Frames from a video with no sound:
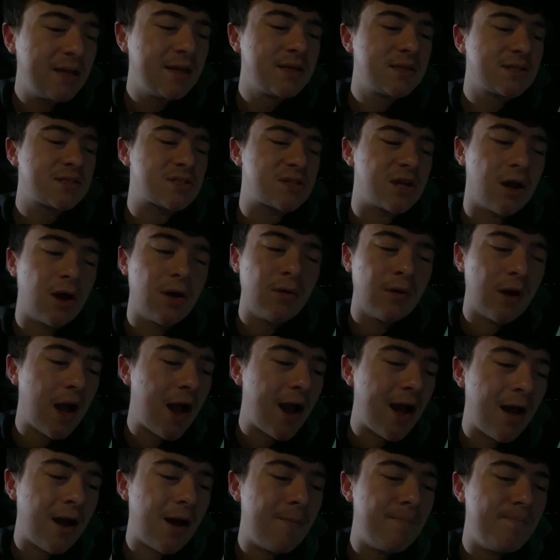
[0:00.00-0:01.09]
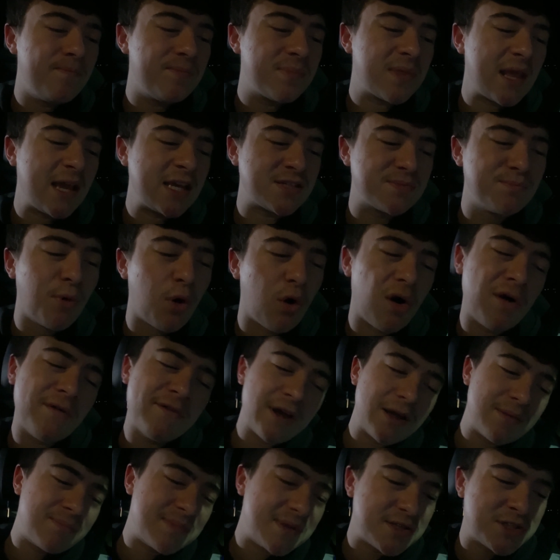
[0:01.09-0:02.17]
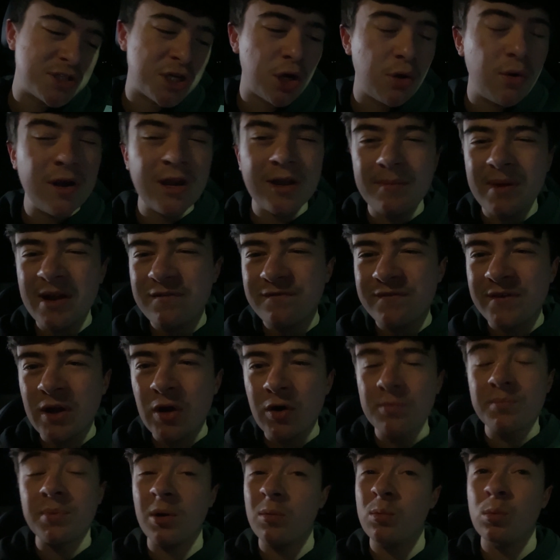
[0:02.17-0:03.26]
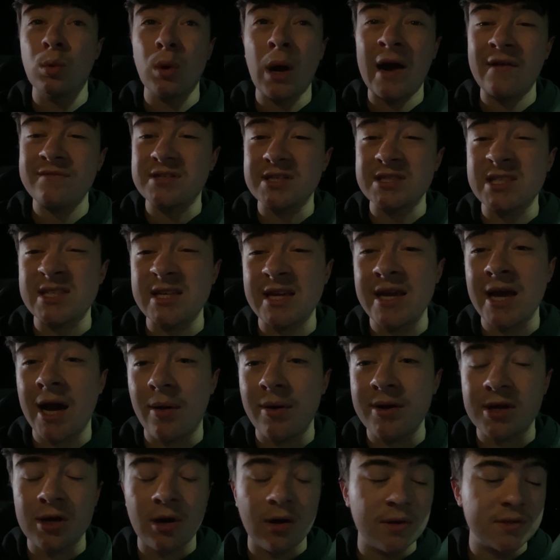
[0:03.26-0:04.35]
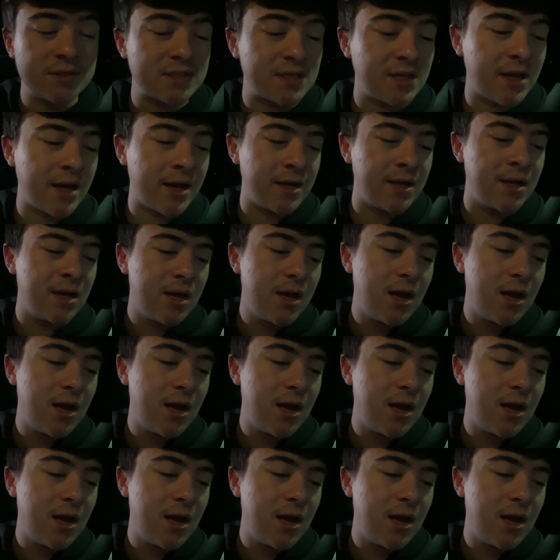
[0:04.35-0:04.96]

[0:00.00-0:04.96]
So it's more of a 2 in the midfield, but we'll have to see how it goes today.